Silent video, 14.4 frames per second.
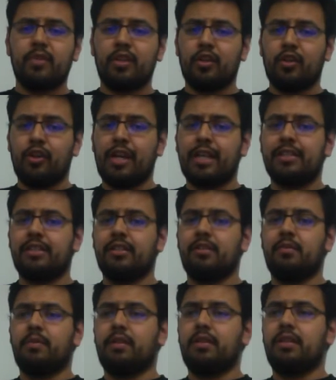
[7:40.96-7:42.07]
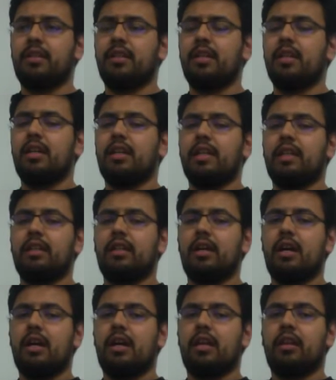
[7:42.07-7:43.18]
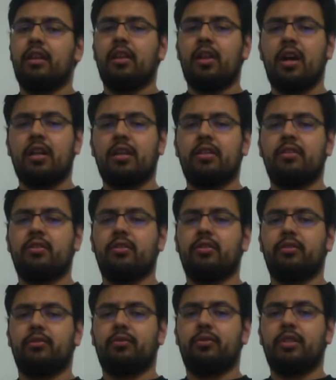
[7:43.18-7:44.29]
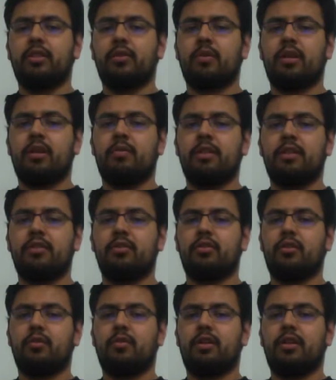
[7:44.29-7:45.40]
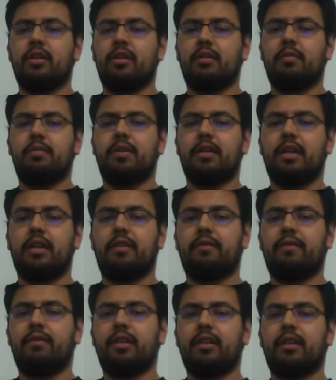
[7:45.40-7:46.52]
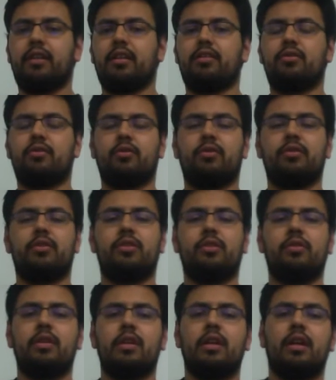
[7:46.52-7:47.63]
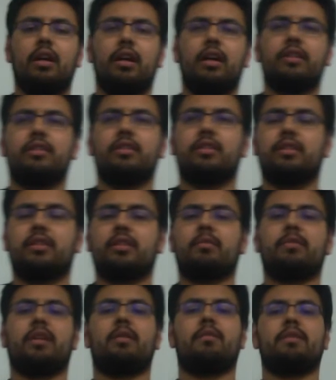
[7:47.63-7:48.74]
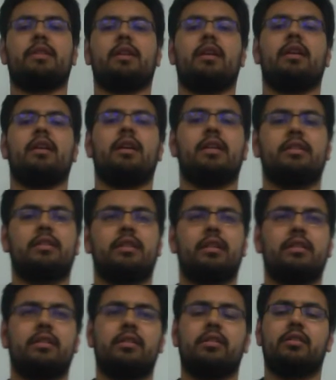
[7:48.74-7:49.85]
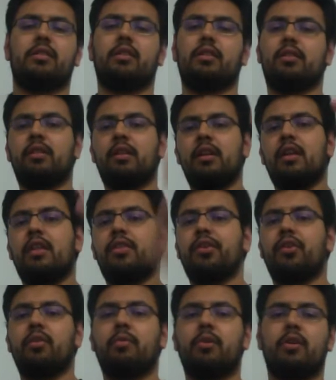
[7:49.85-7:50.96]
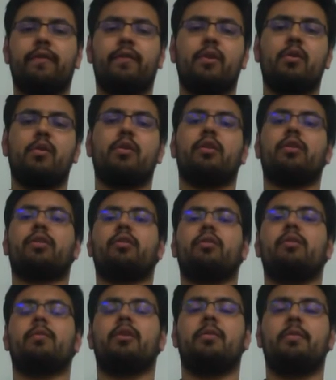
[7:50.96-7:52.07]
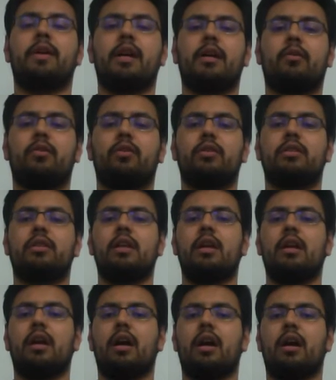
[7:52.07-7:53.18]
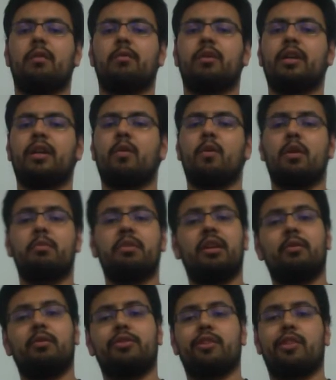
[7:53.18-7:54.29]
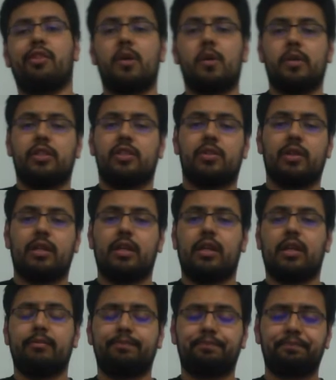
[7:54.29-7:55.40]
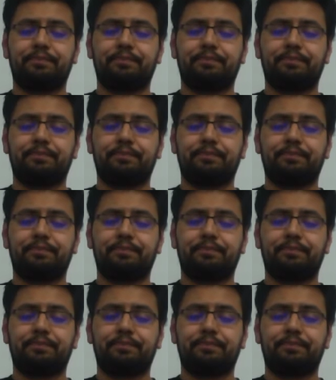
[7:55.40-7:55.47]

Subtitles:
you're actually going to be locking your wrist quite a bit, so you don't want to be kind of flicking it towards you, just because sometimes that has a tendency to either throw the ball forward or throw the ball backwards. You kind of want to be able to throw it straight up